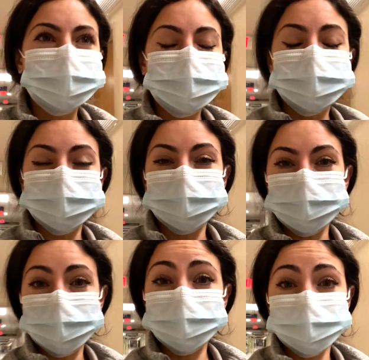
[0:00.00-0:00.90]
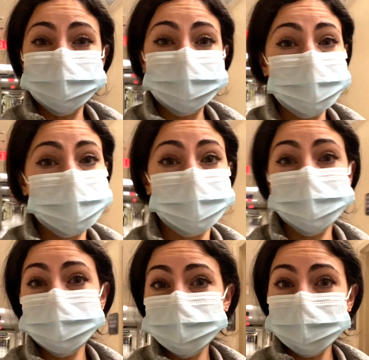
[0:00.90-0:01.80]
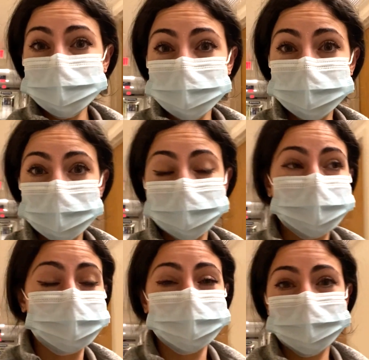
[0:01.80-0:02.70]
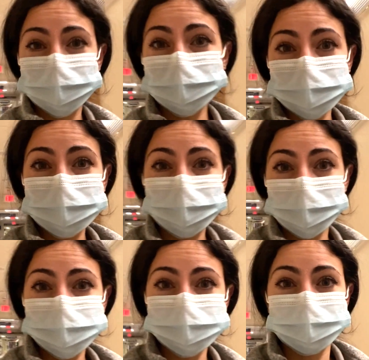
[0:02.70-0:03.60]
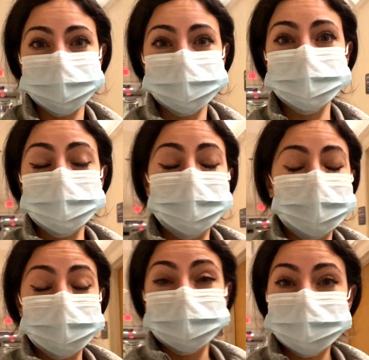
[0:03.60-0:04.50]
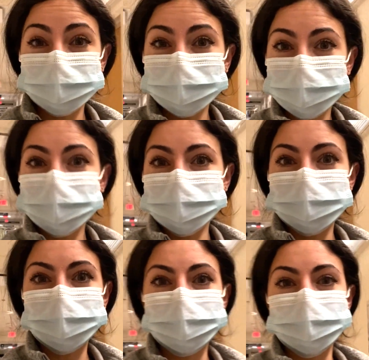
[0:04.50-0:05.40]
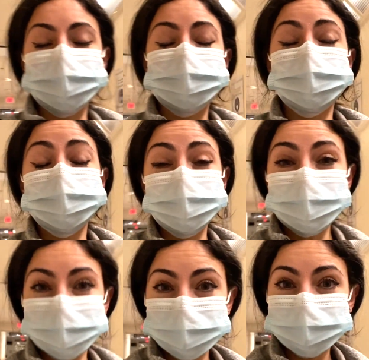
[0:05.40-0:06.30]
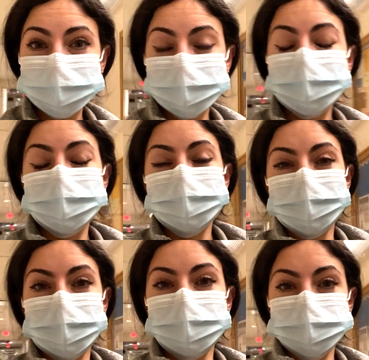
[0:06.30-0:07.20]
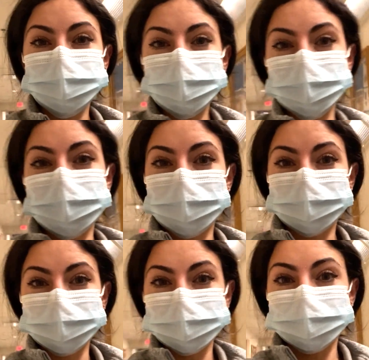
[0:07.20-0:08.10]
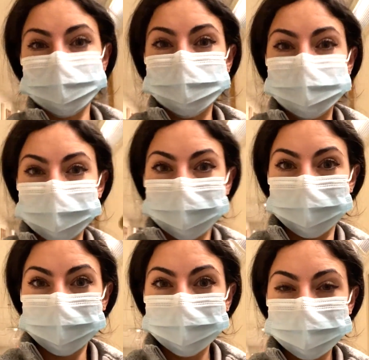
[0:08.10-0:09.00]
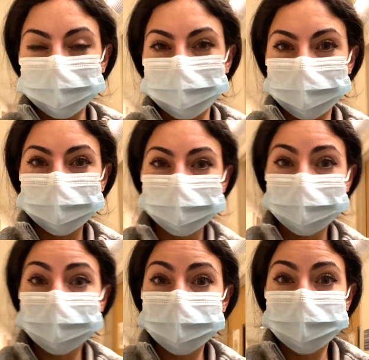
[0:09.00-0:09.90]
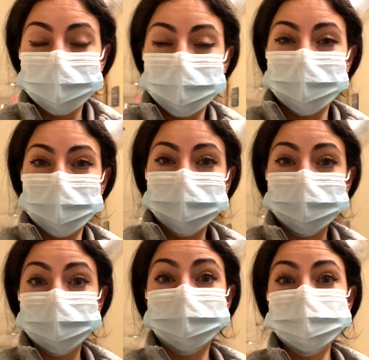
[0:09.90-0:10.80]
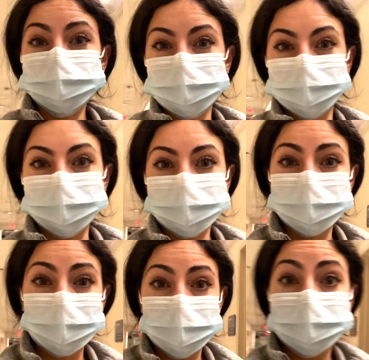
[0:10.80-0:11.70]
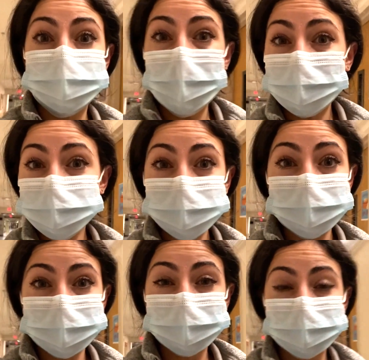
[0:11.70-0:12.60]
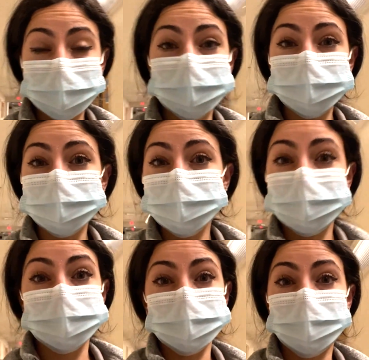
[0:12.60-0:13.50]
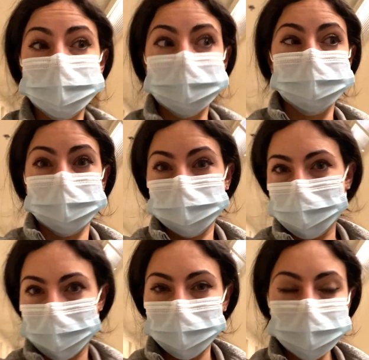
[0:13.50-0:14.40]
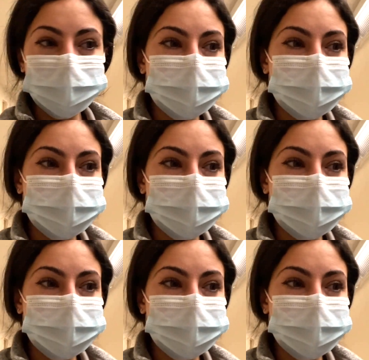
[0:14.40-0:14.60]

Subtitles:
So there's not much that's open, not very many options this late in the night, but we get this key to this refrigerator that magically gets stocked somehow,